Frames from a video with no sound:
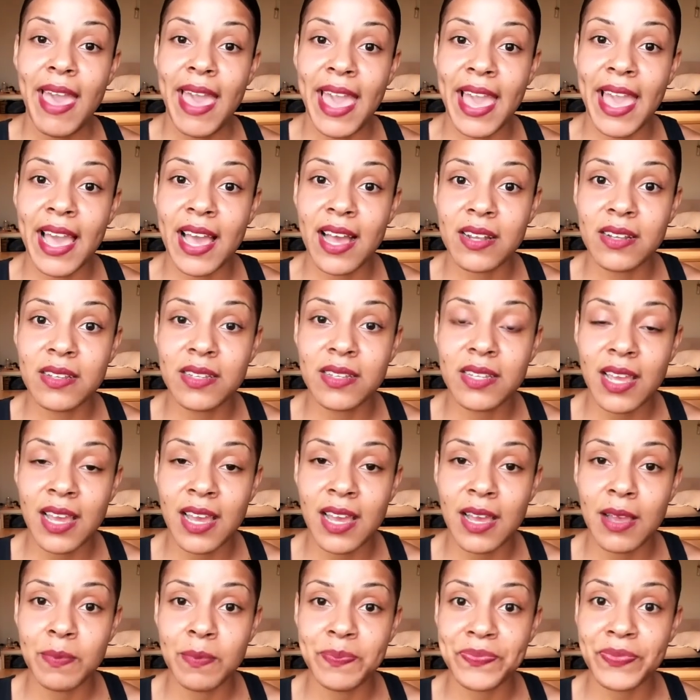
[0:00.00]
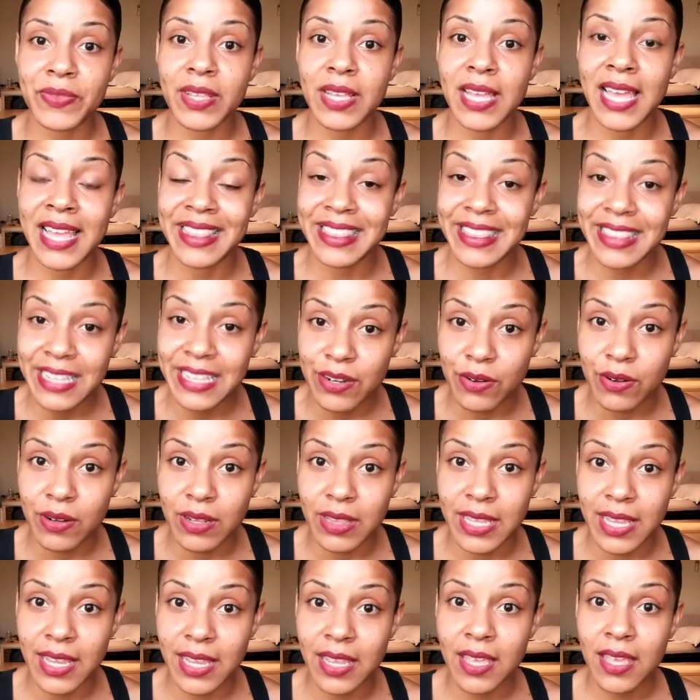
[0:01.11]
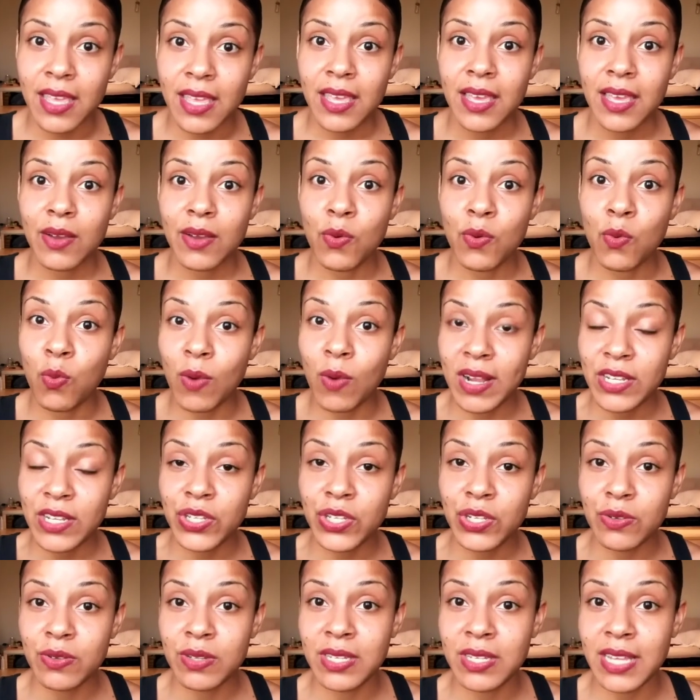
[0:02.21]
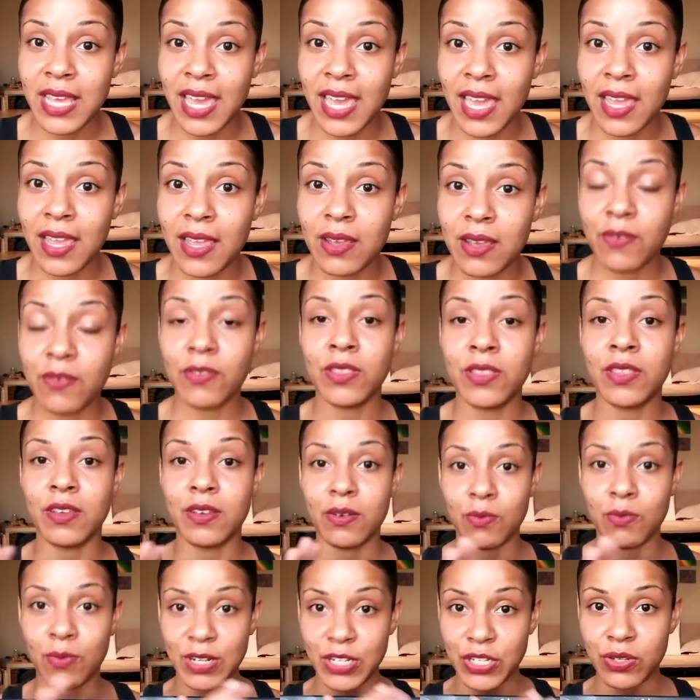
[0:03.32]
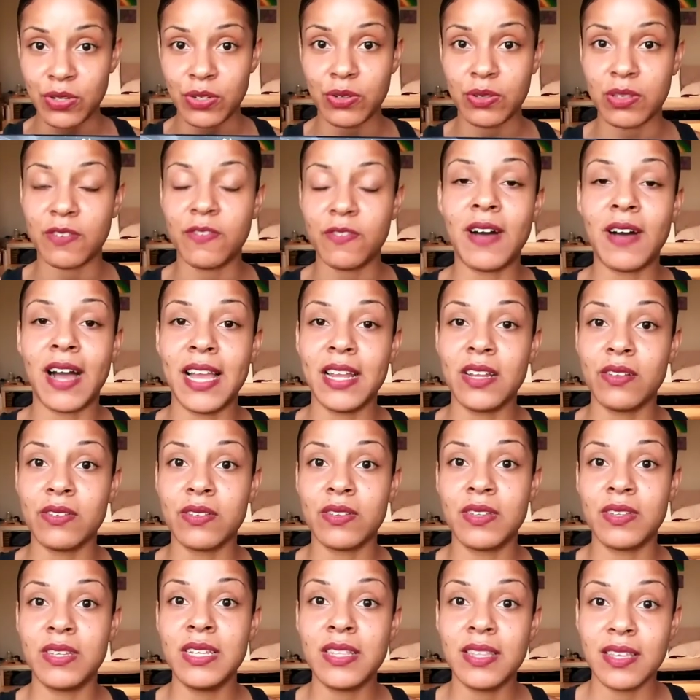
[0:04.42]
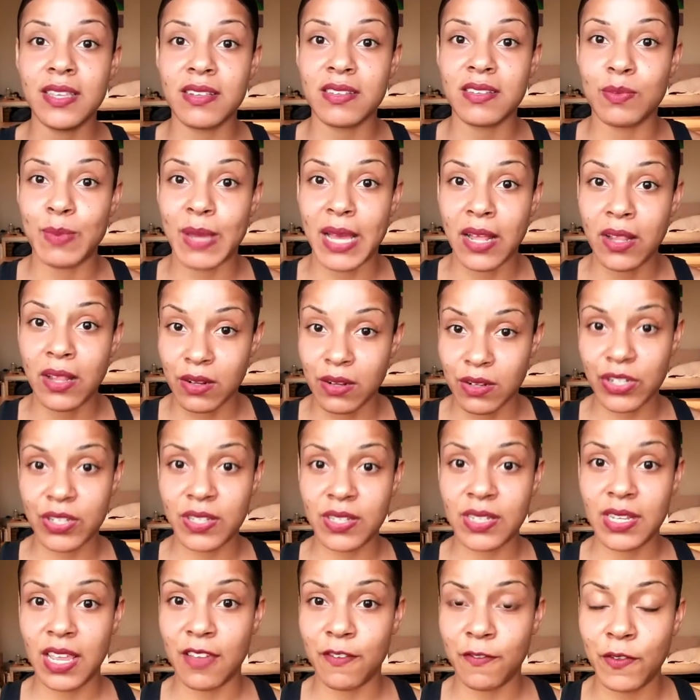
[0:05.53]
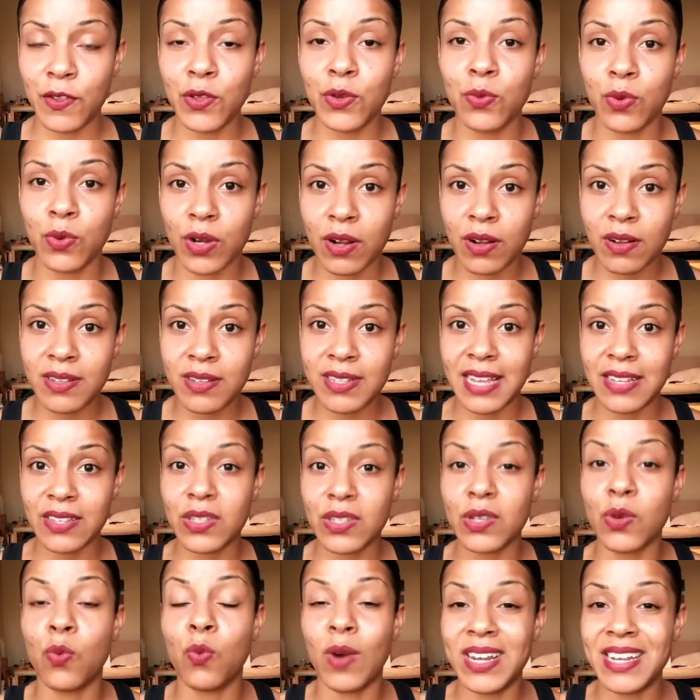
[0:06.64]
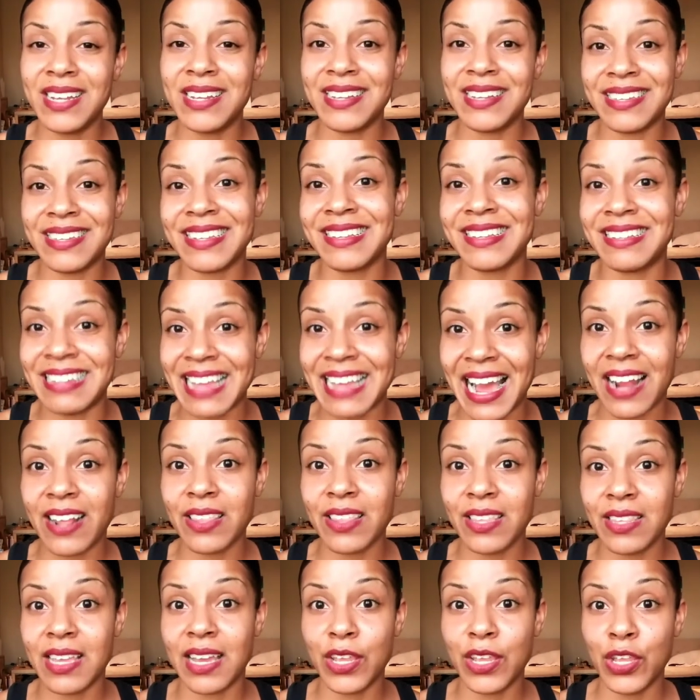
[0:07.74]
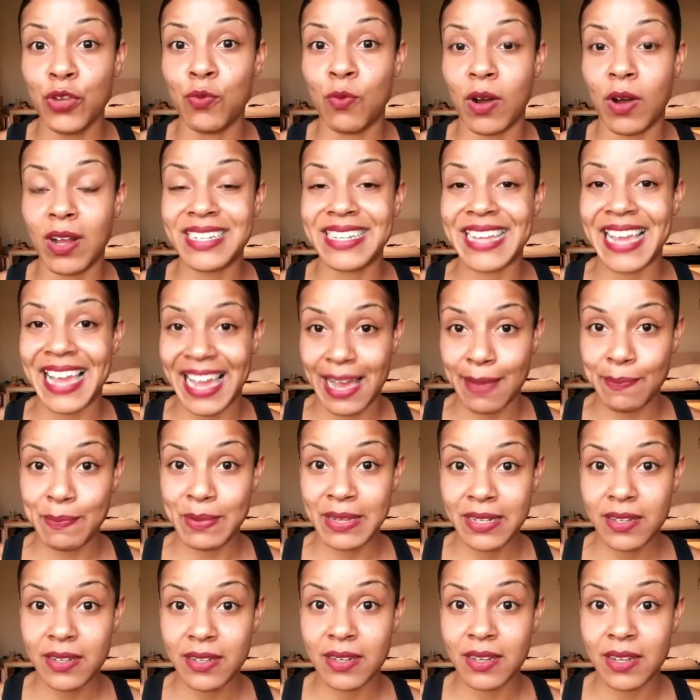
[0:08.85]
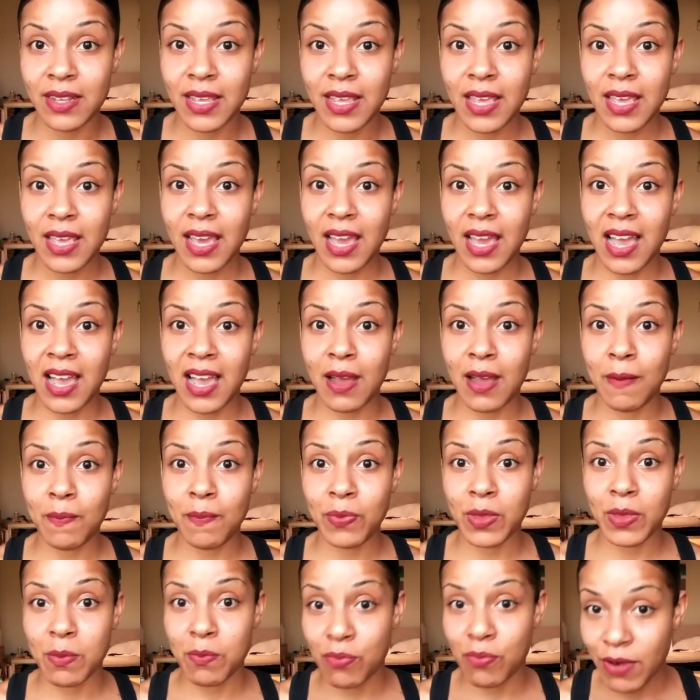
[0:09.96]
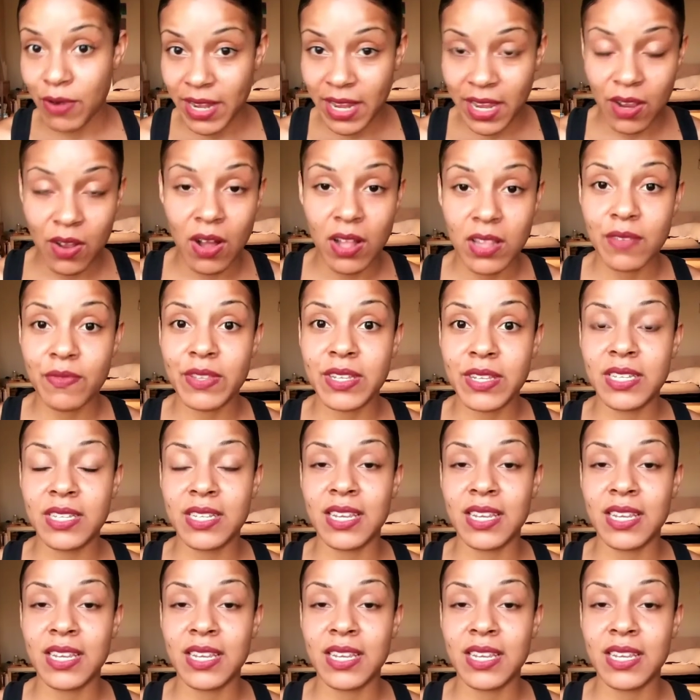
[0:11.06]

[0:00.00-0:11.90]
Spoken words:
And literally, once you do the final sealing spell, or just say a few words as to what it is exactly that you want to happen, bringing all of this